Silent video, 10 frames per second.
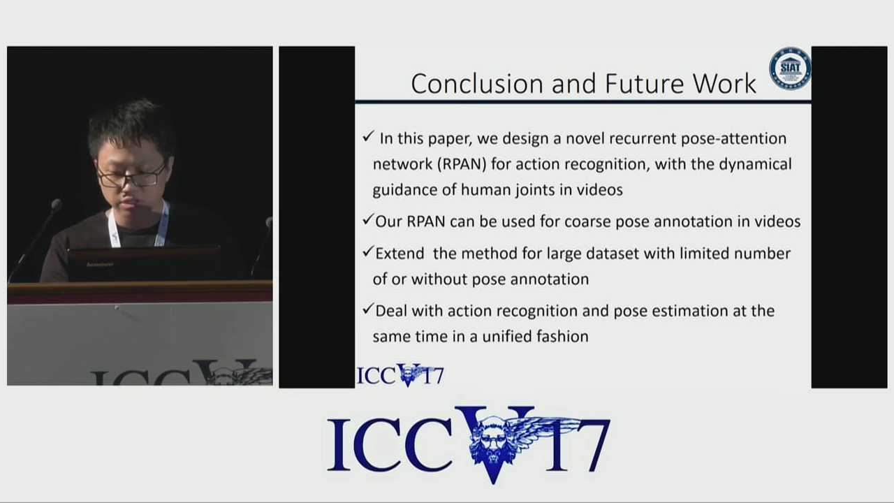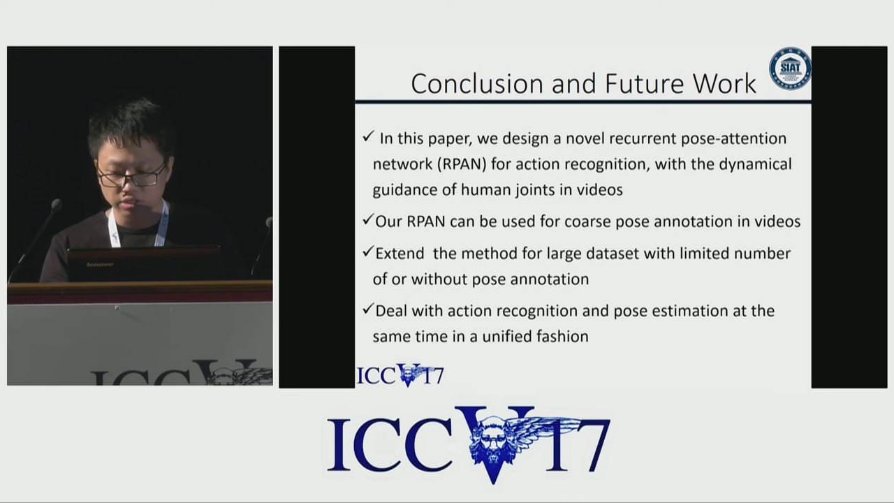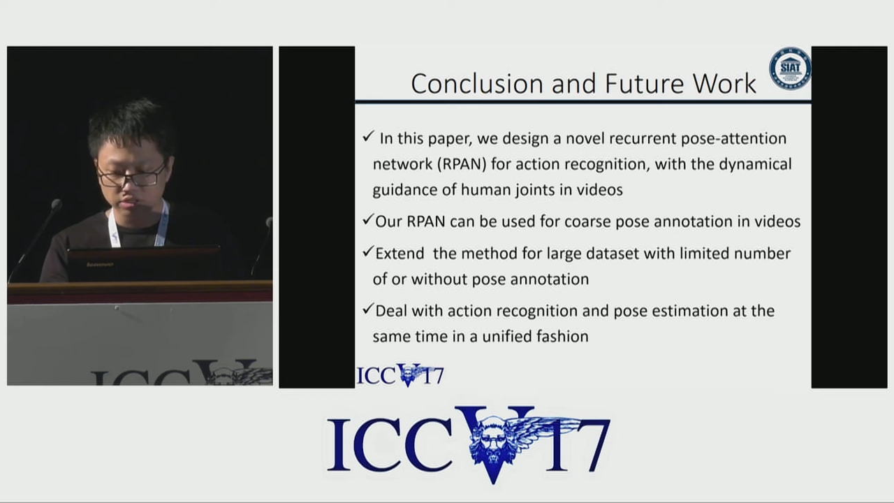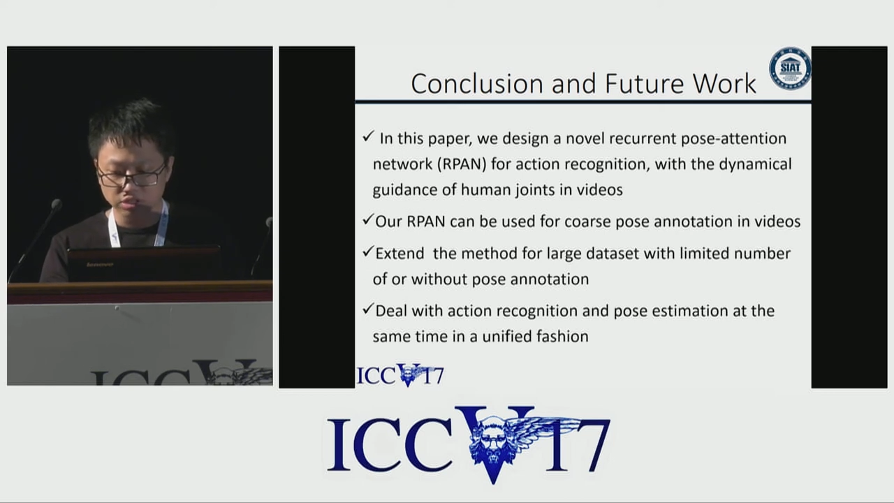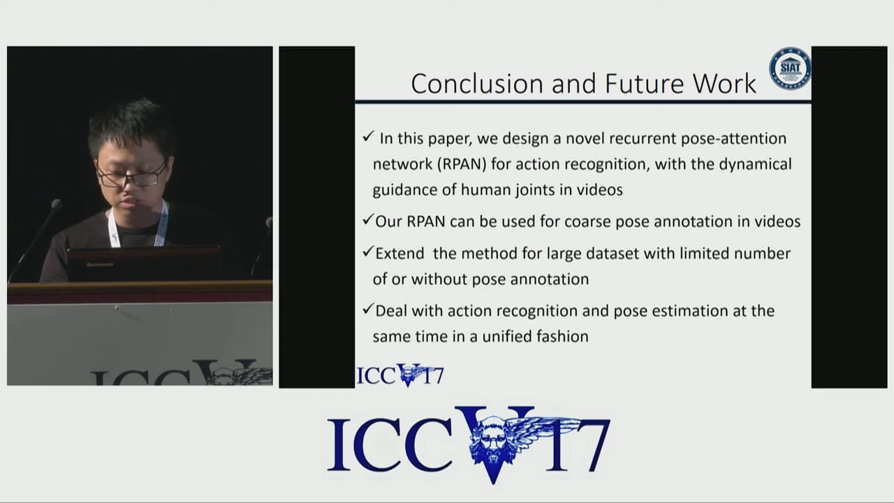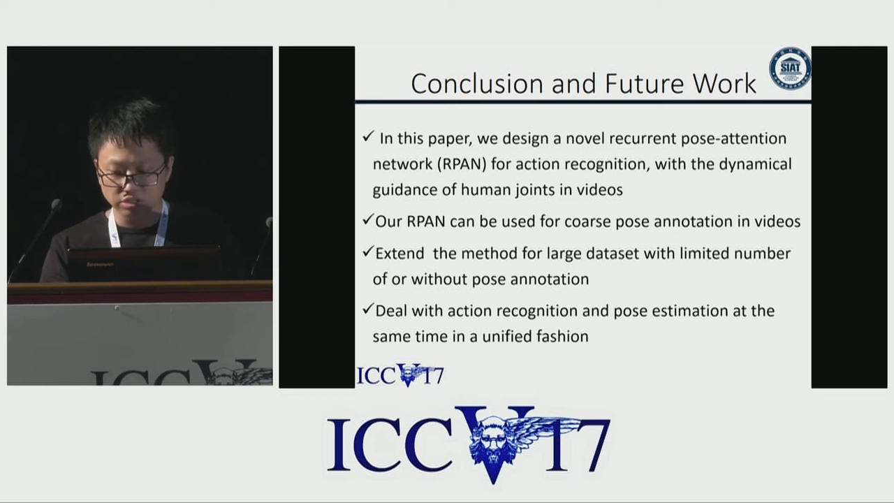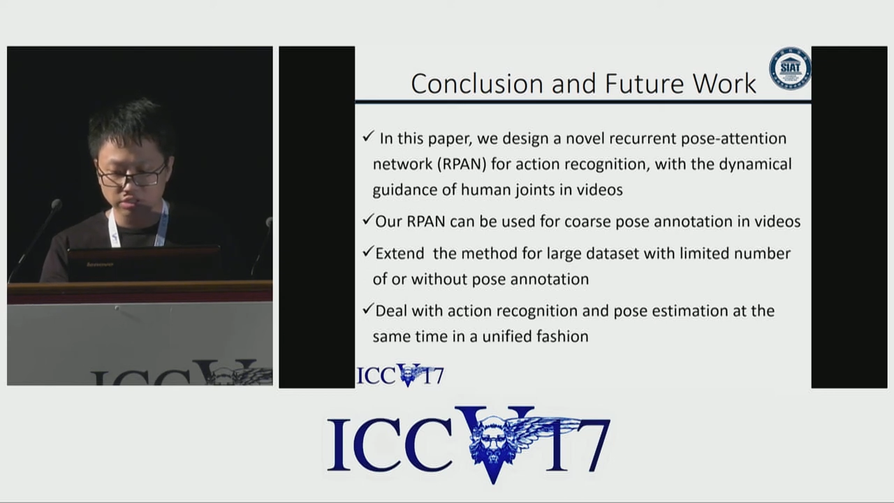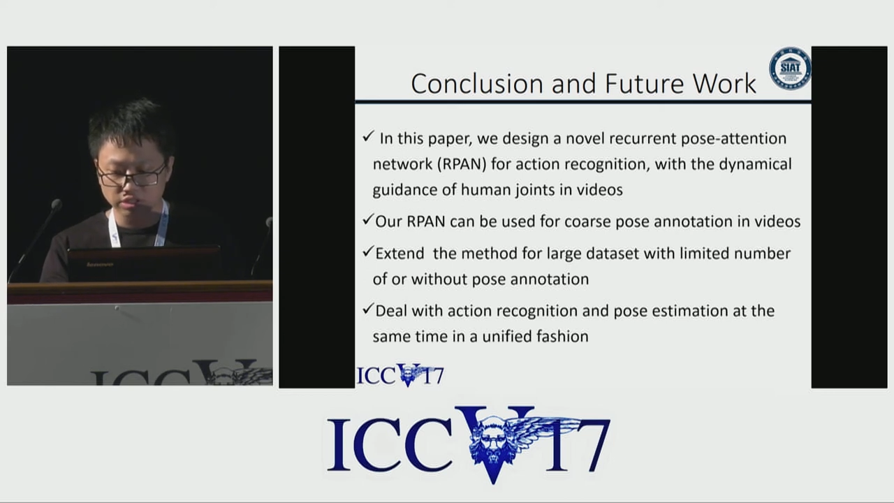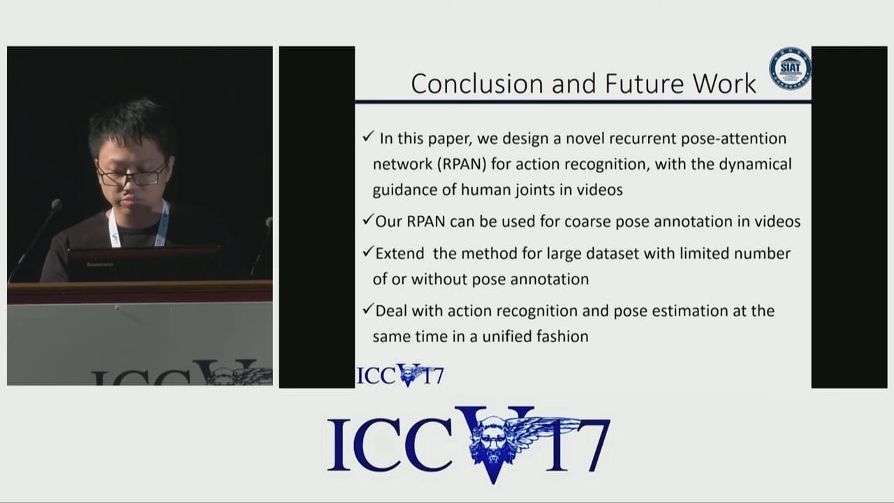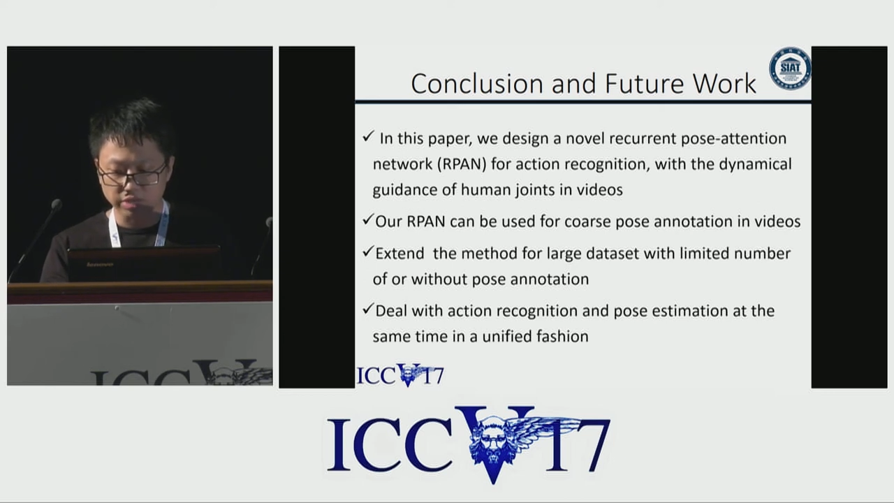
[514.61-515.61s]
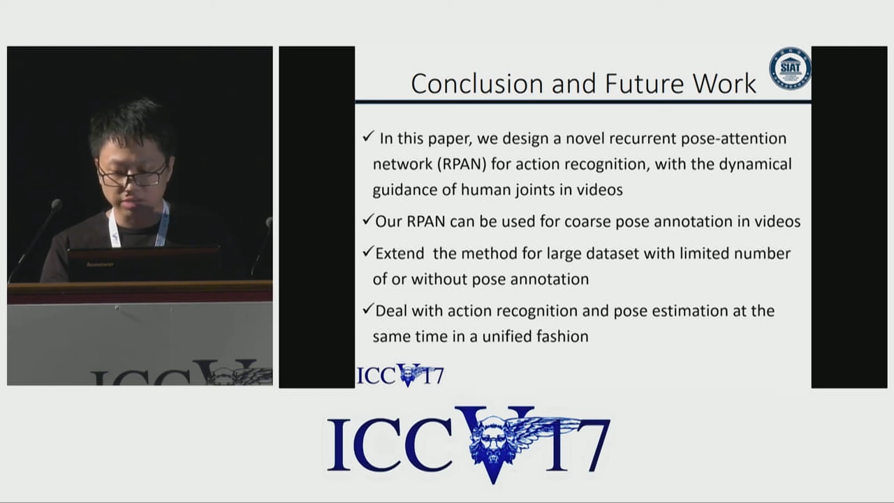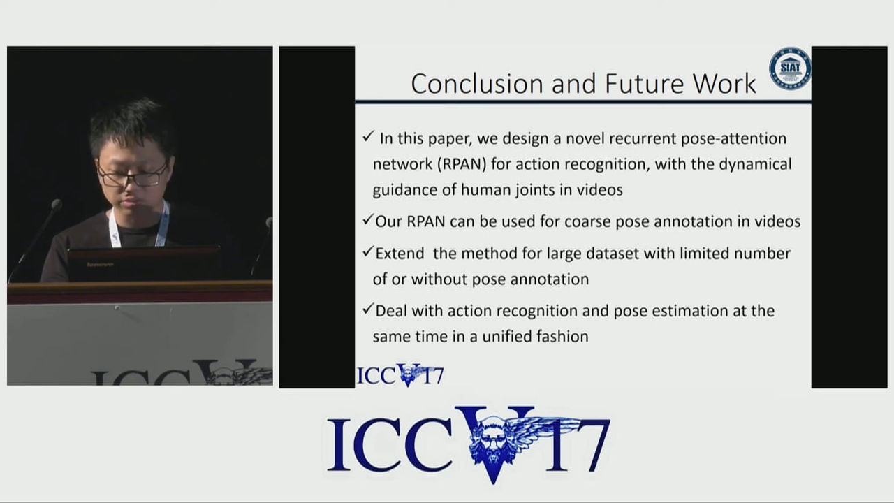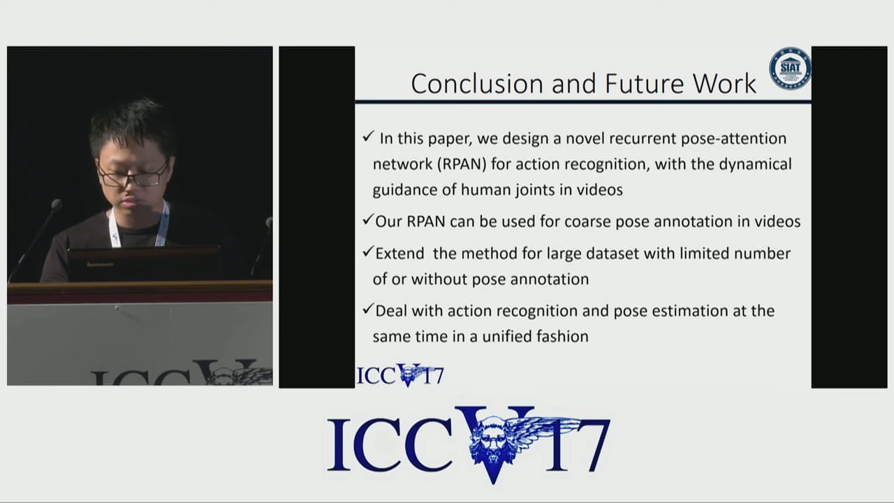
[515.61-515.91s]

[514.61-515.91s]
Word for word: attention heat maps,